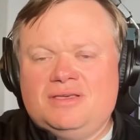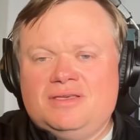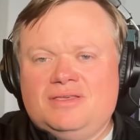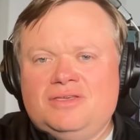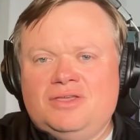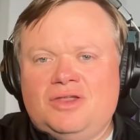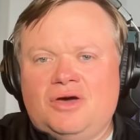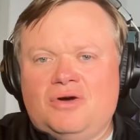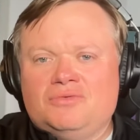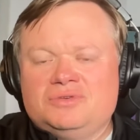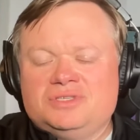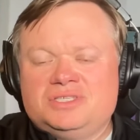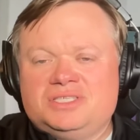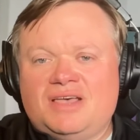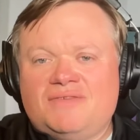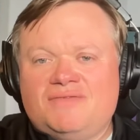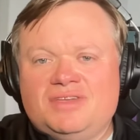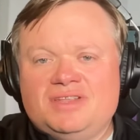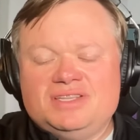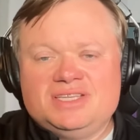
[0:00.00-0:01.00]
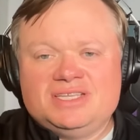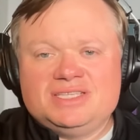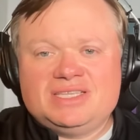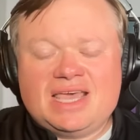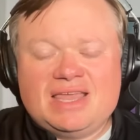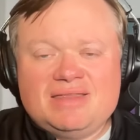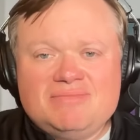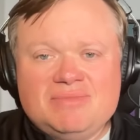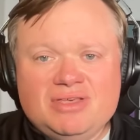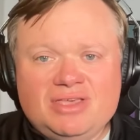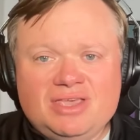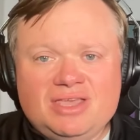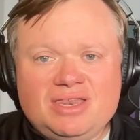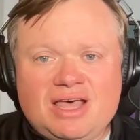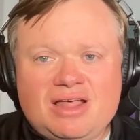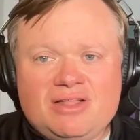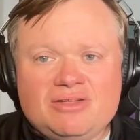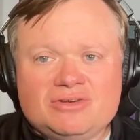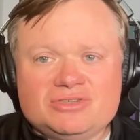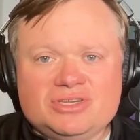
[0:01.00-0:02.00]
you know seven to ten million
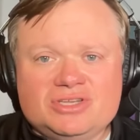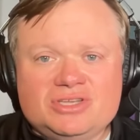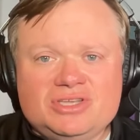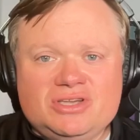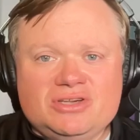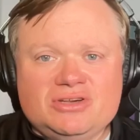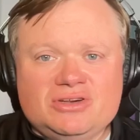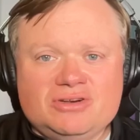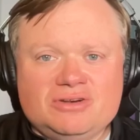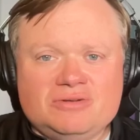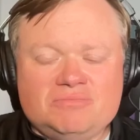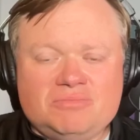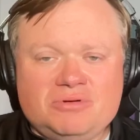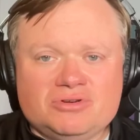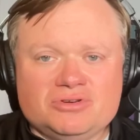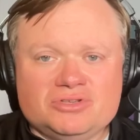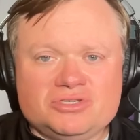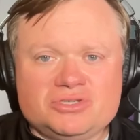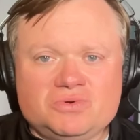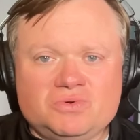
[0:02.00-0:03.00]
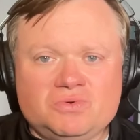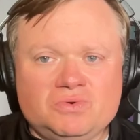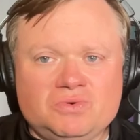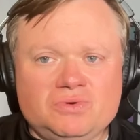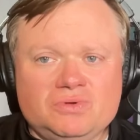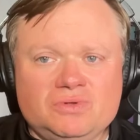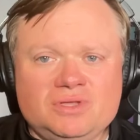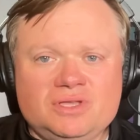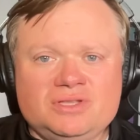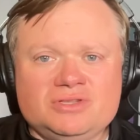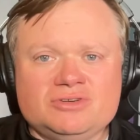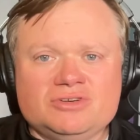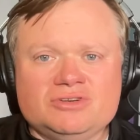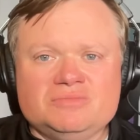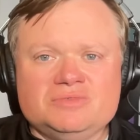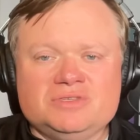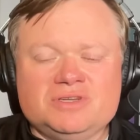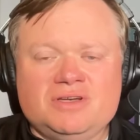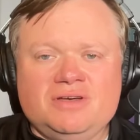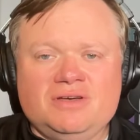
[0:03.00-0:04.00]
dollars a year per school in
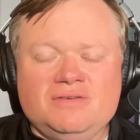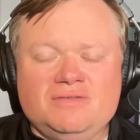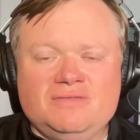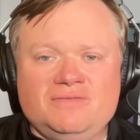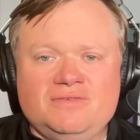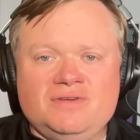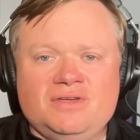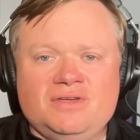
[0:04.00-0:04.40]
terms of